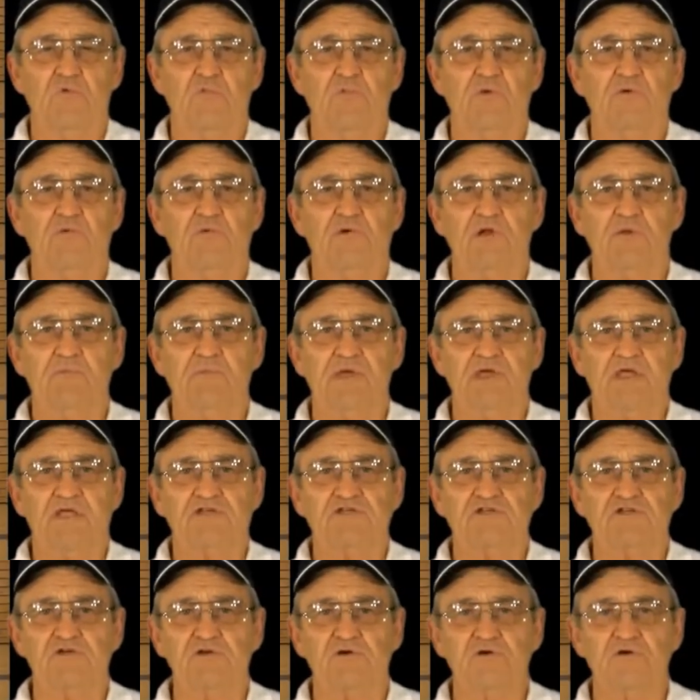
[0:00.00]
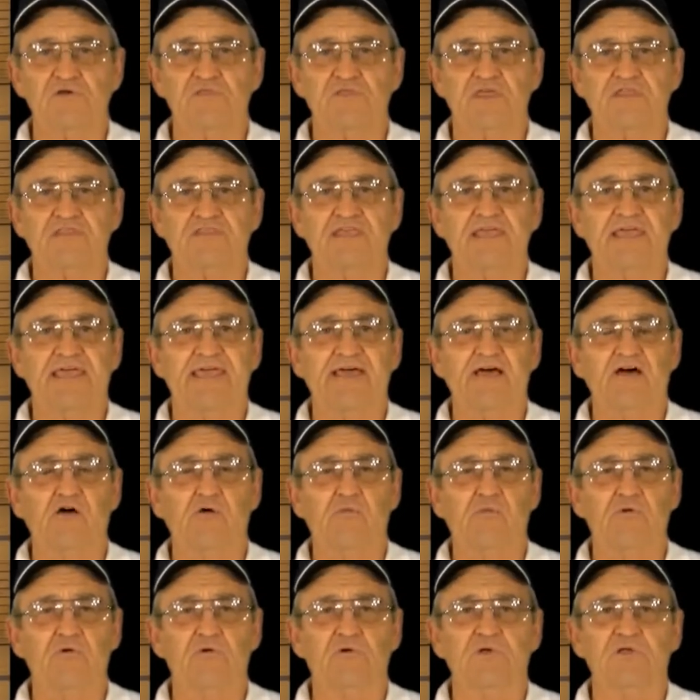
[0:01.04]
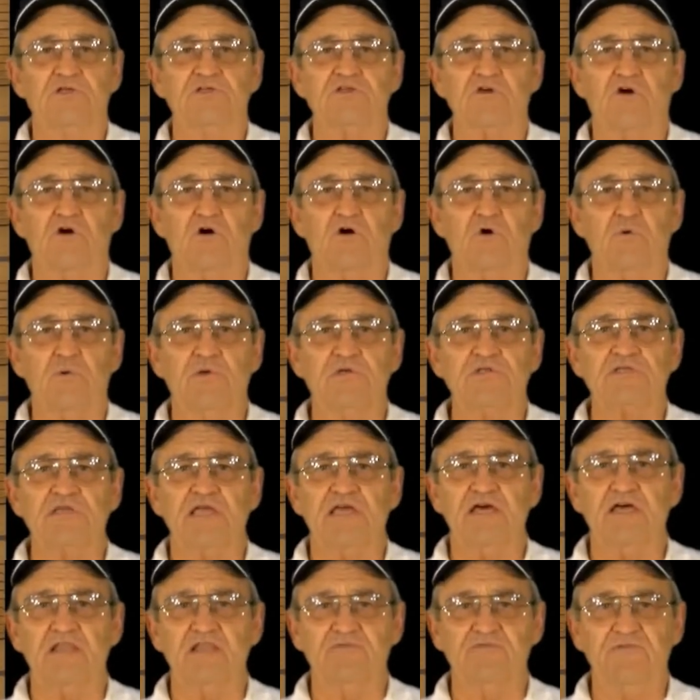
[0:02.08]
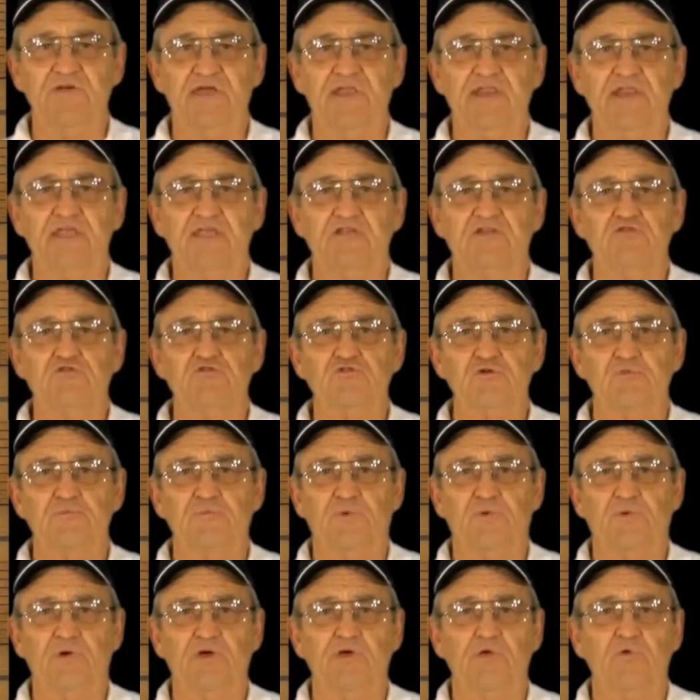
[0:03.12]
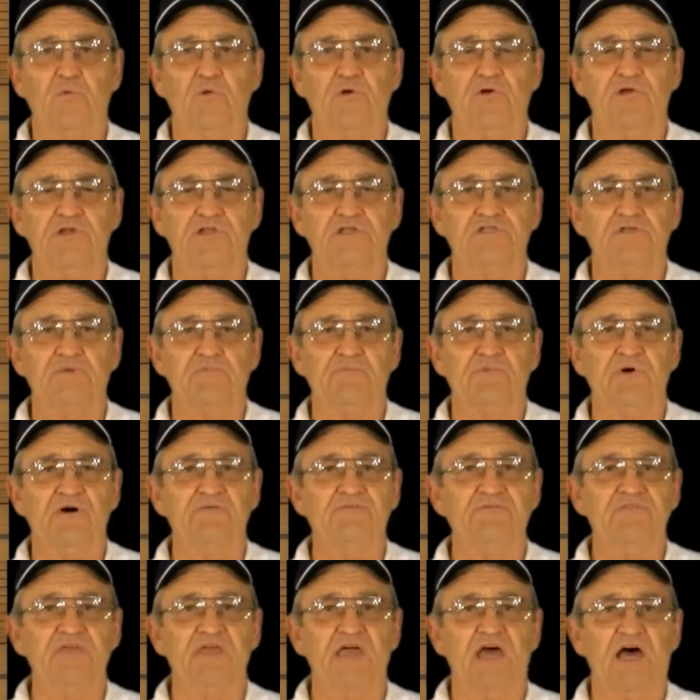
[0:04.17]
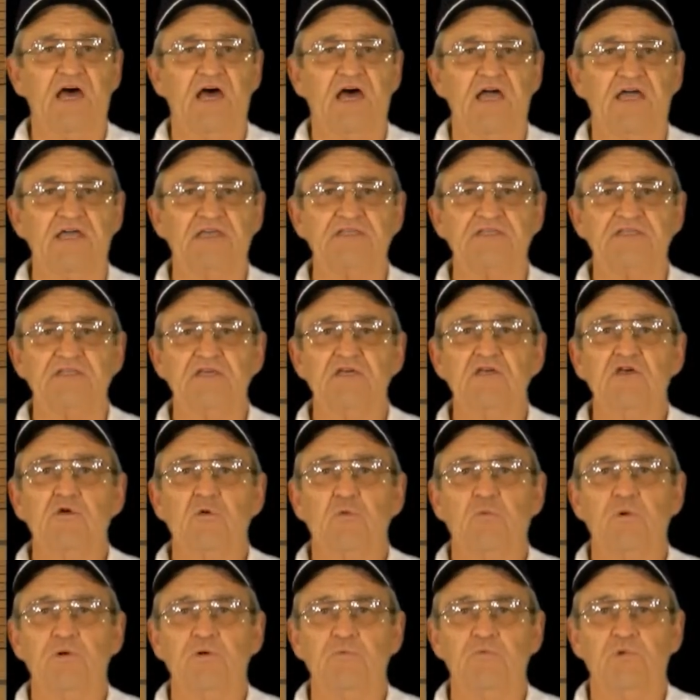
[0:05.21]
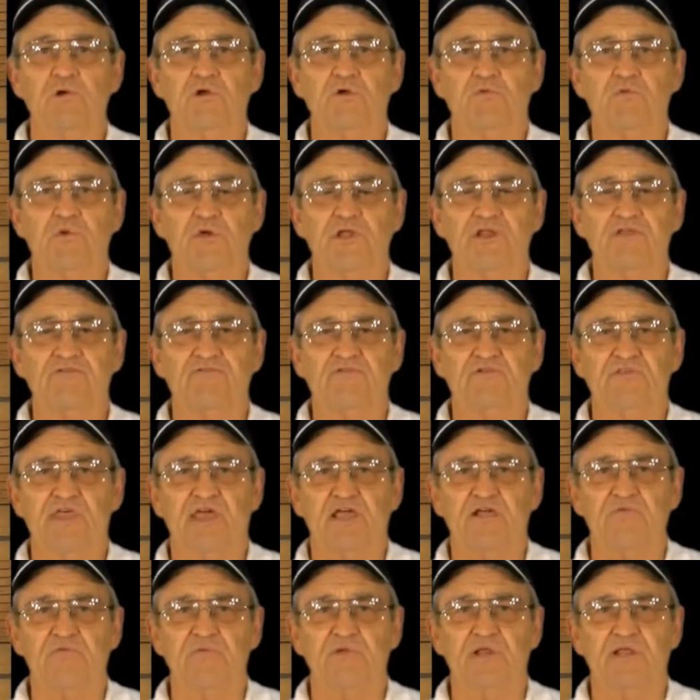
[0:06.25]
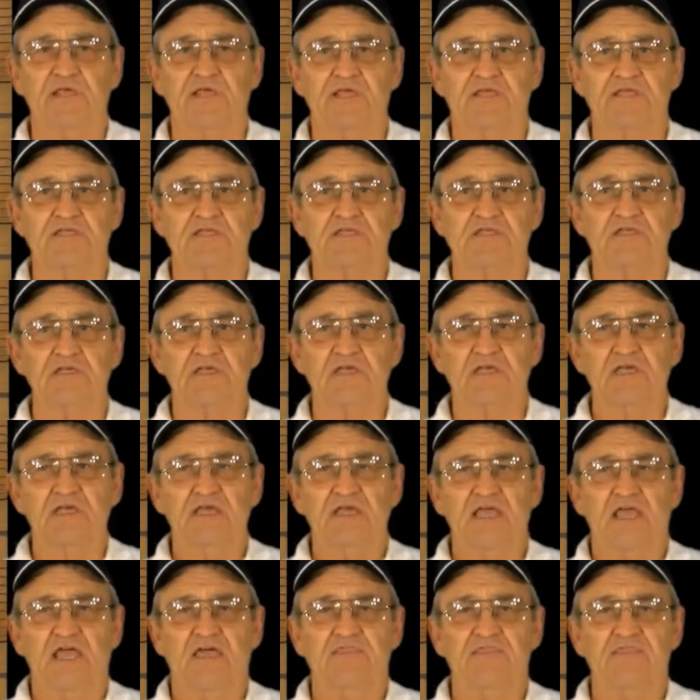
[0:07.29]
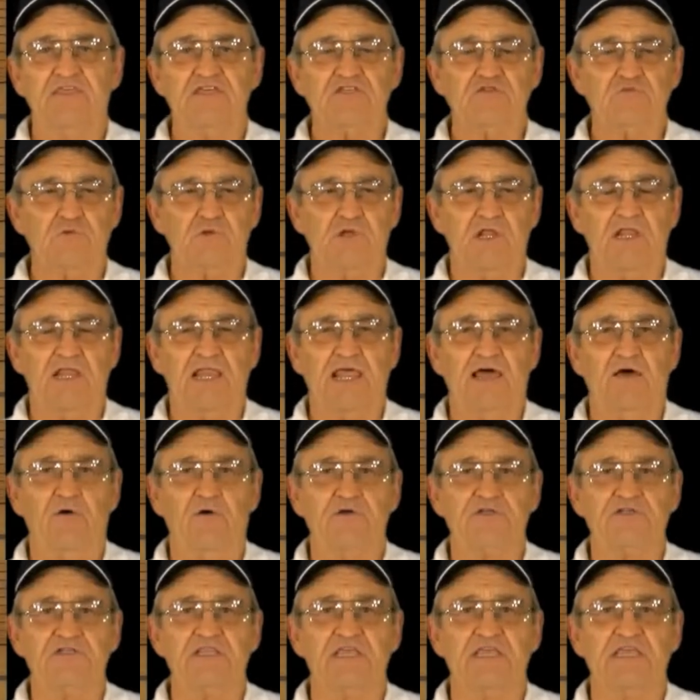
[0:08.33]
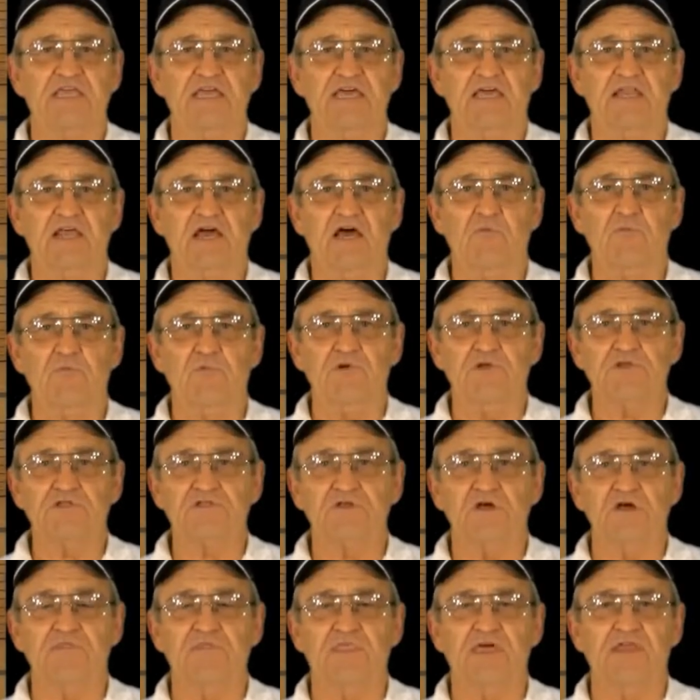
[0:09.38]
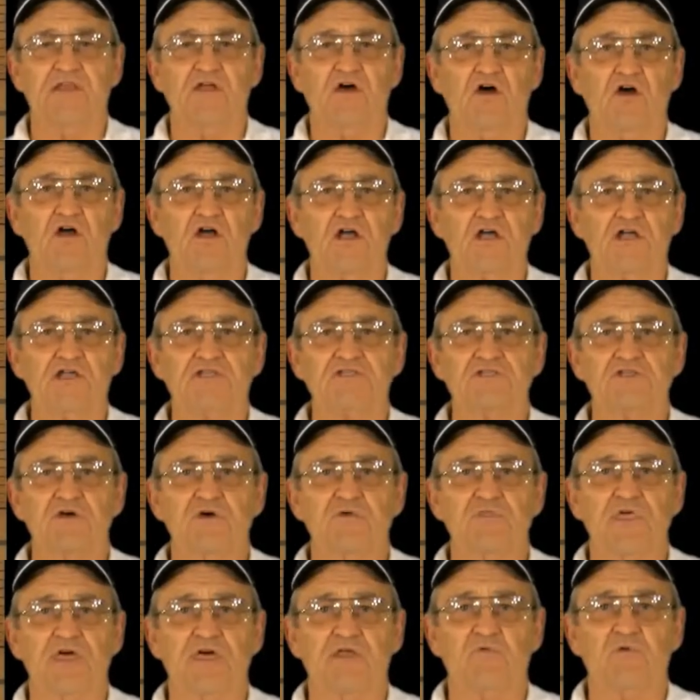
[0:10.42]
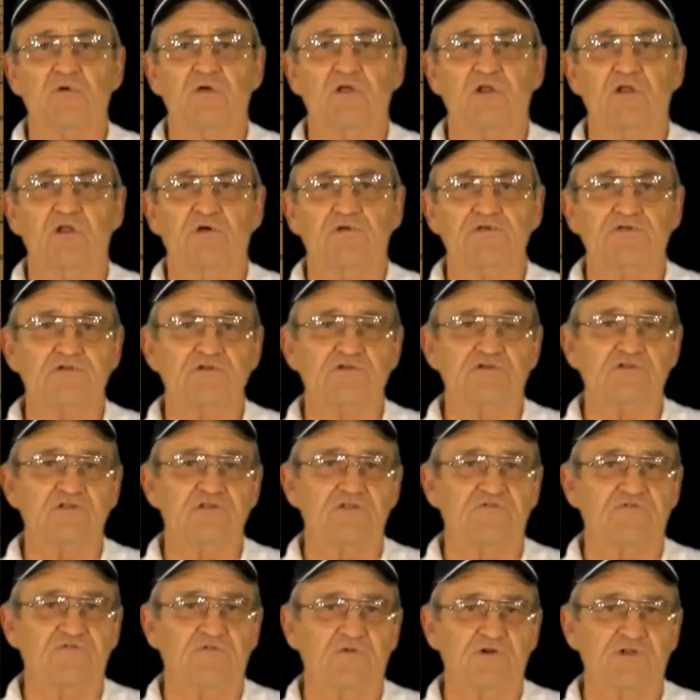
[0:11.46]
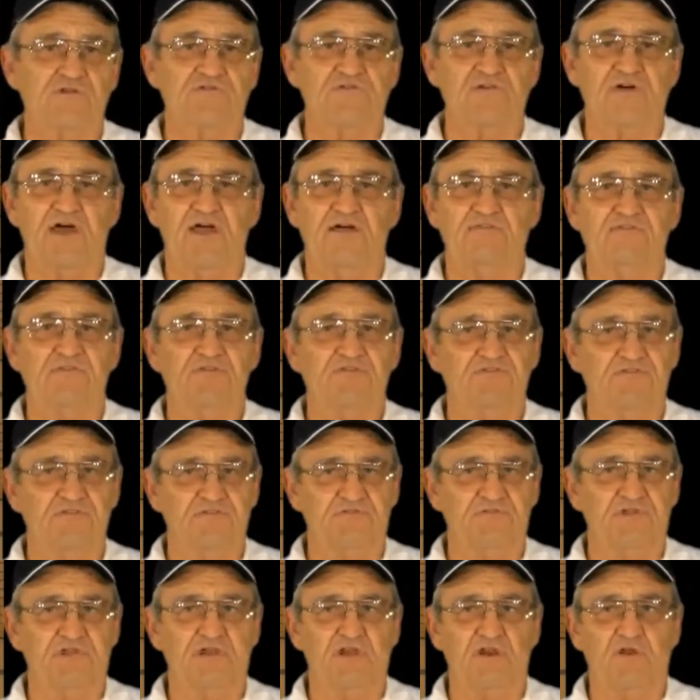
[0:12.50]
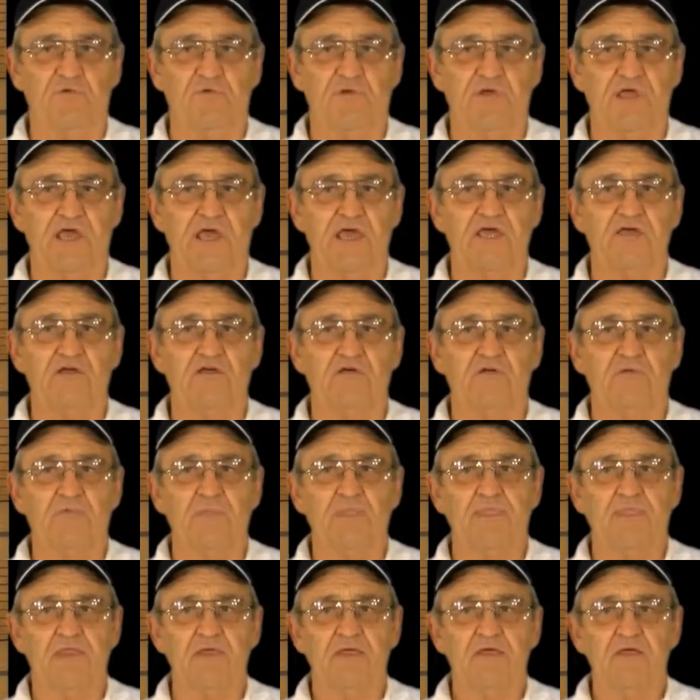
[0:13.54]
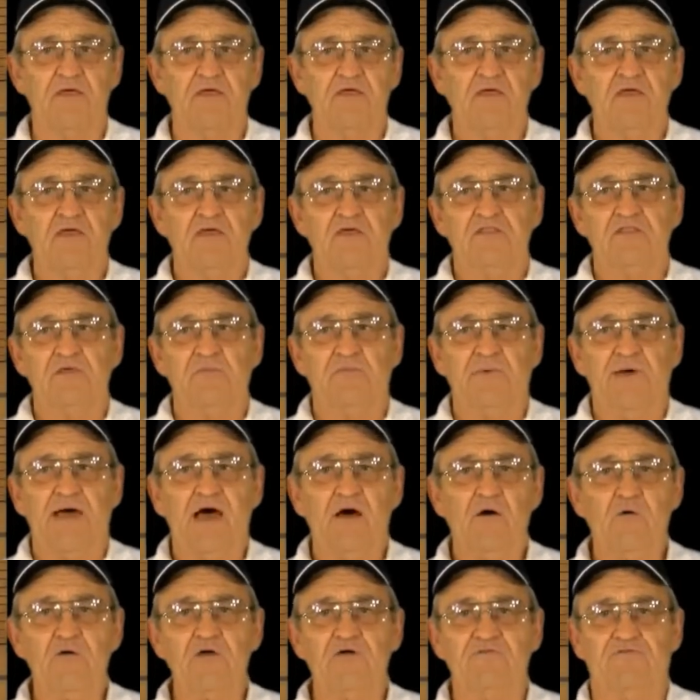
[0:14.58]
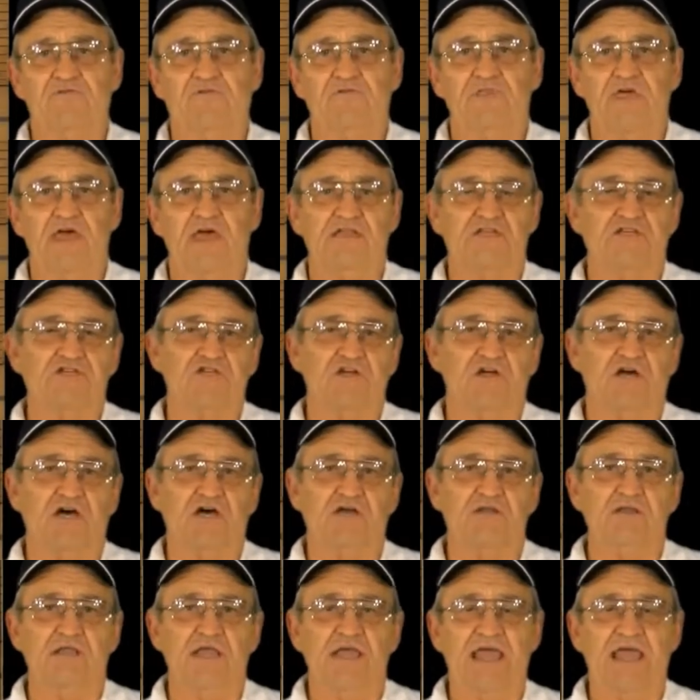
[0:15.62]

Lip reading: We want to make sure that the elbow is always elevating to a point where it is above the eyes when we're ready for that release. And this will allow us to get upwards on that arc so that we're closer to the 45 to 50 degree angle. The power for that shot